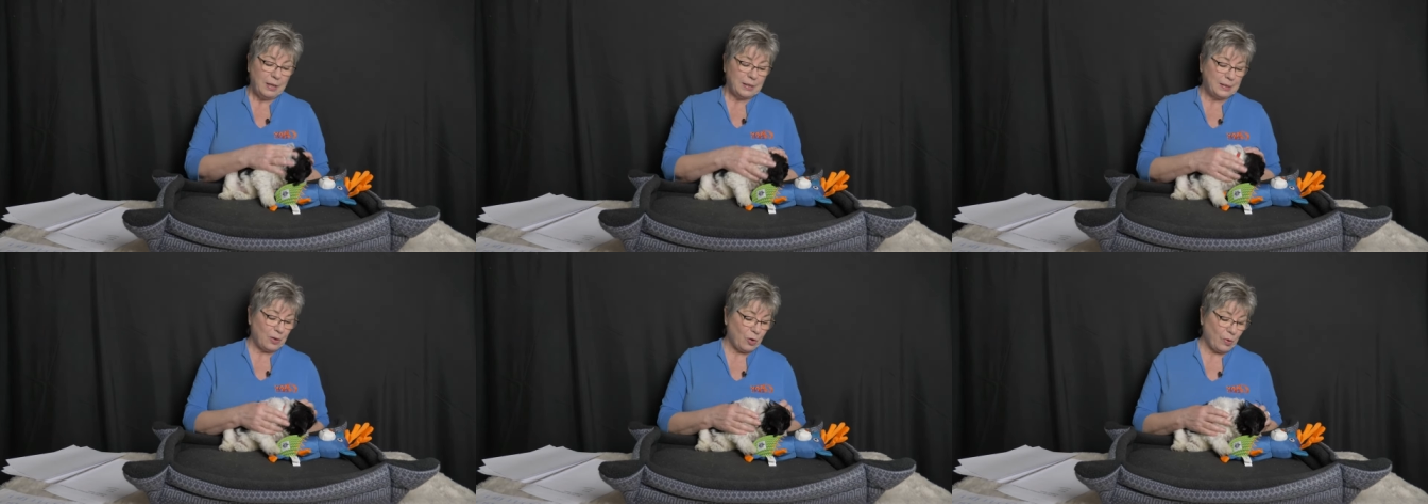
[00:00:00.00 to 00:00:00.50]

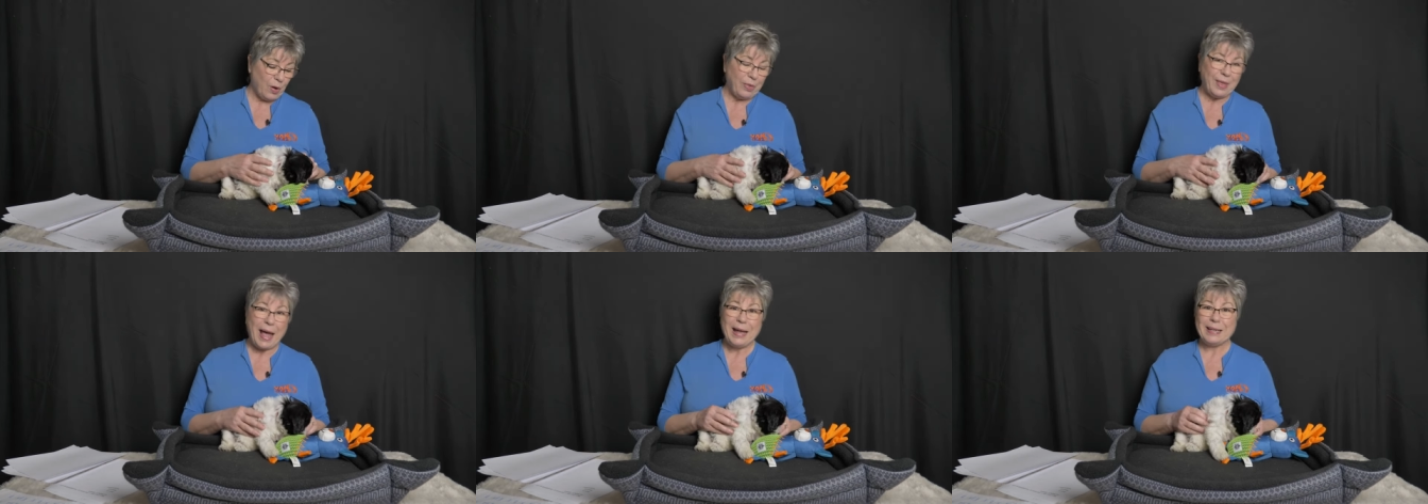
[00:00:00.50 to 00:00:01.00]
So
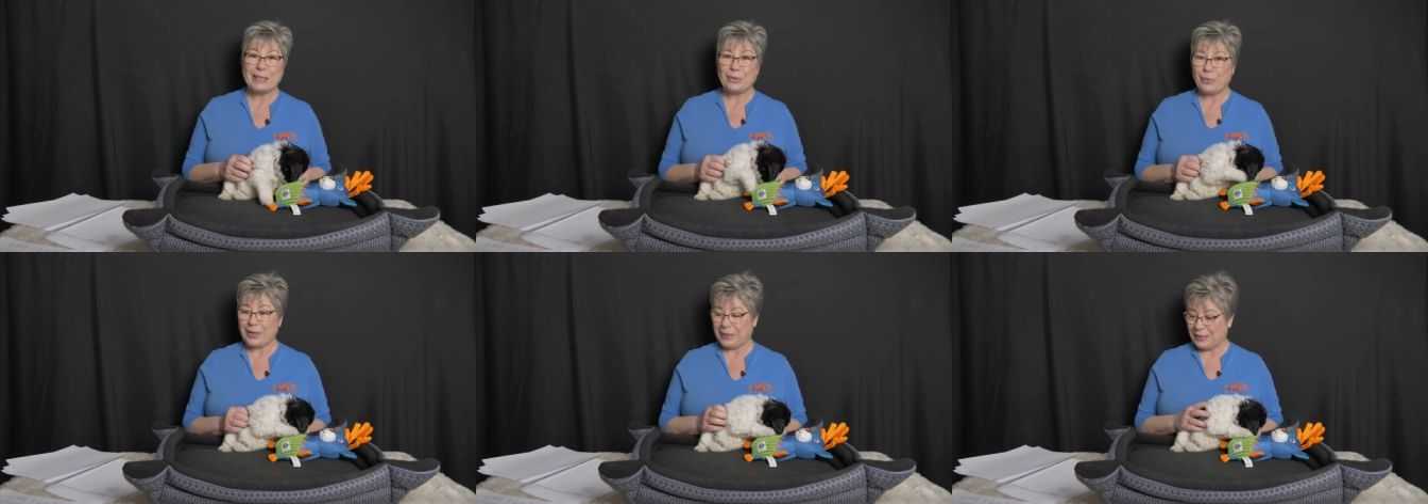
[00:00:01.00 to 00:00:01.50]
that is
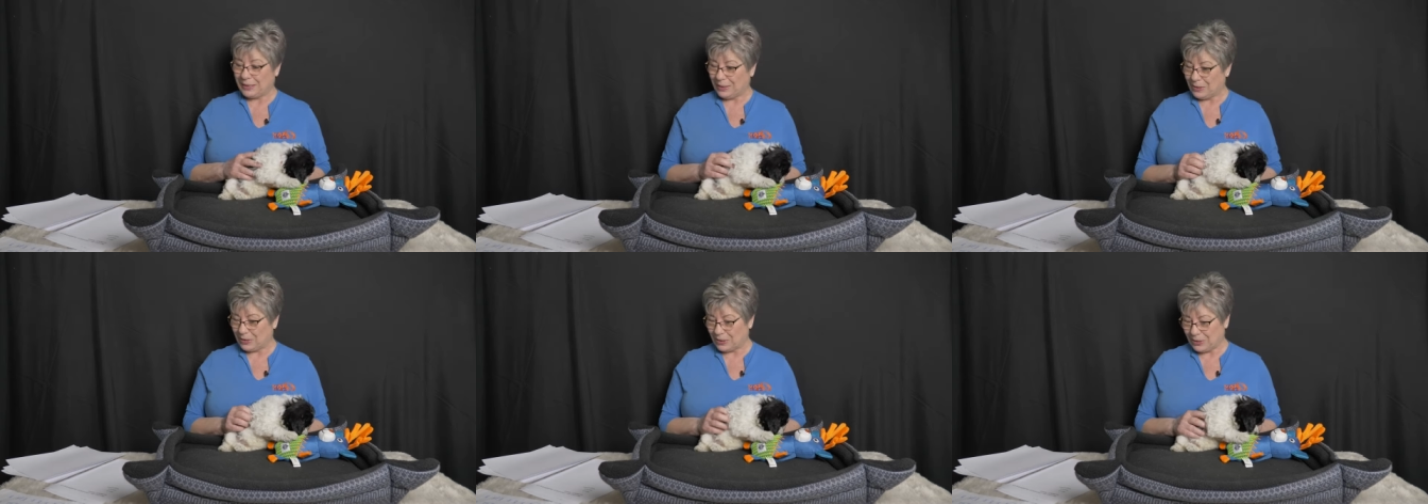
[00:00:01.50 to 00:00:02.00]
what this
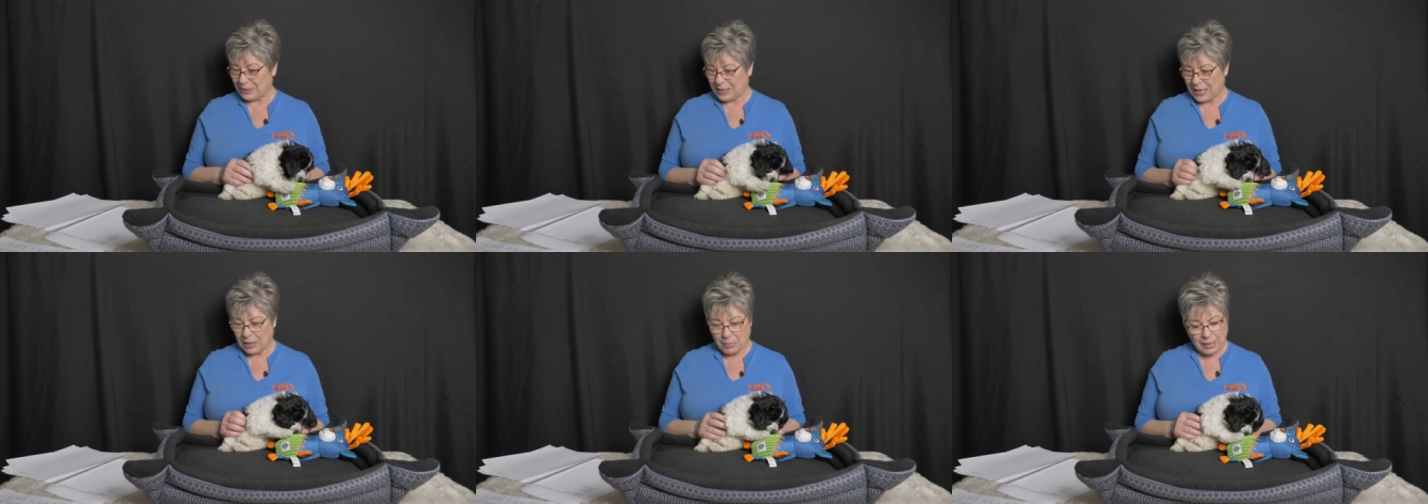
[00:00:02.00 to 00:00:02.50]
little girl's
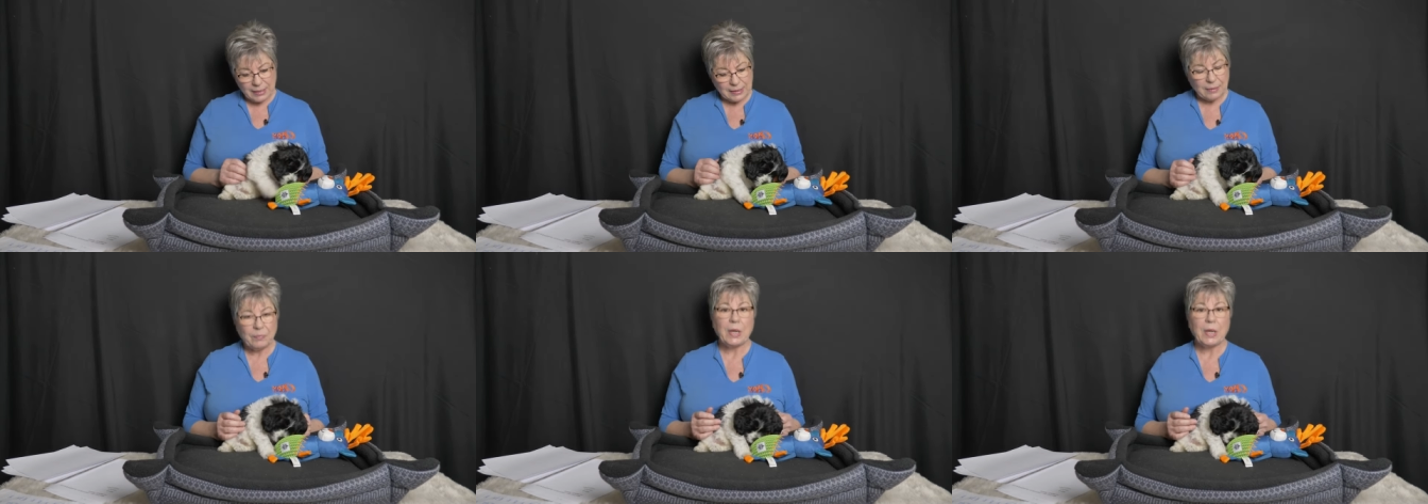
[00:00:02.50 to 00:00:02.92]
name is.